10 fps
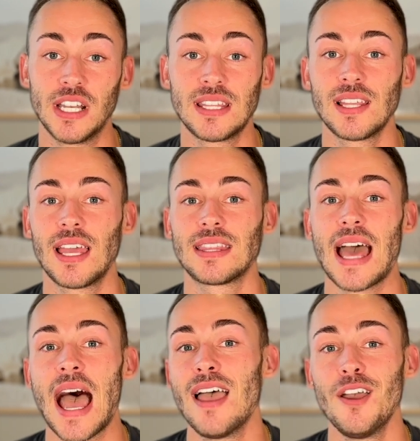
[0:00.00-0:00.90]
anything like
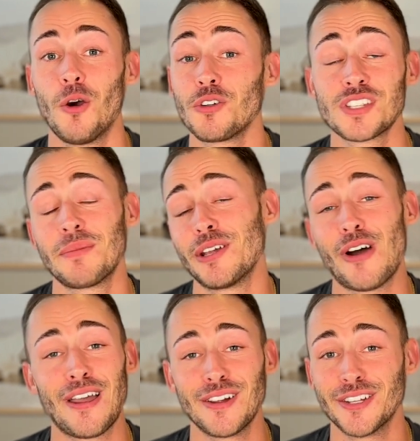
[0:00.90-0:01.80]
that or just let me know
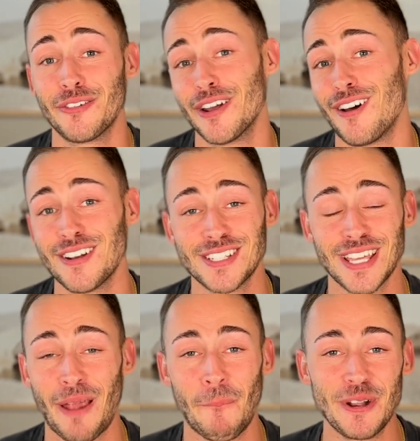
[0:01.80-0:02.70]
how you're doing, honestly.
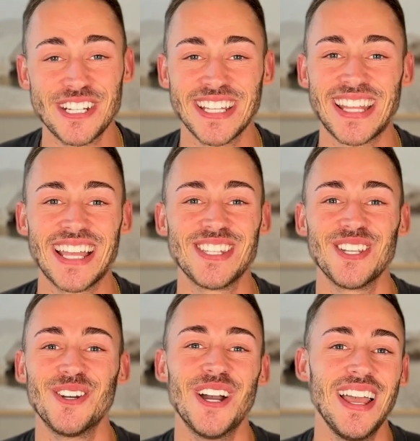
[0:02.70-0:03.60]
I appreciate that
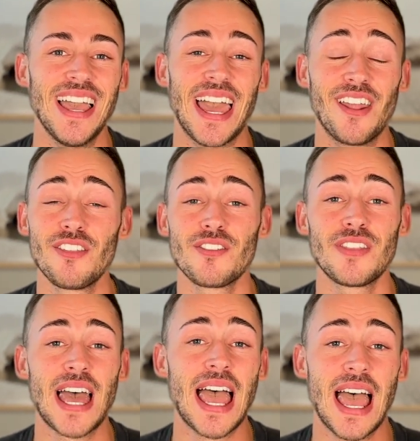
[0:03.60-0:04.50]
too. And other than
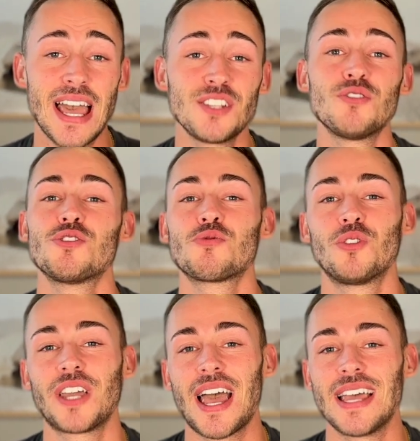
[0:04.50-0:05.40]
that, as usual,
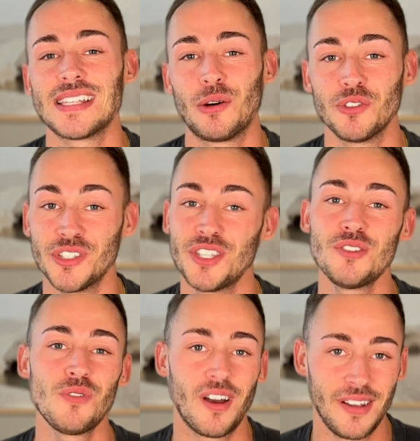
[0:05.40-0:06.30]
guys, I will see
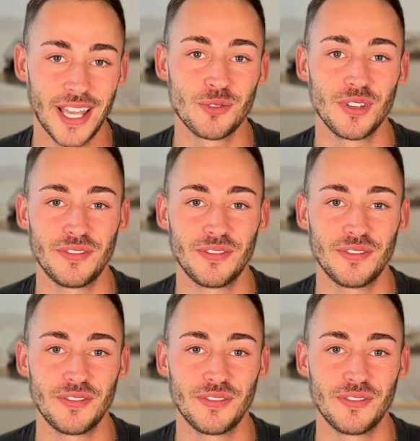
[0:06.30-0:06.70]
you on next week's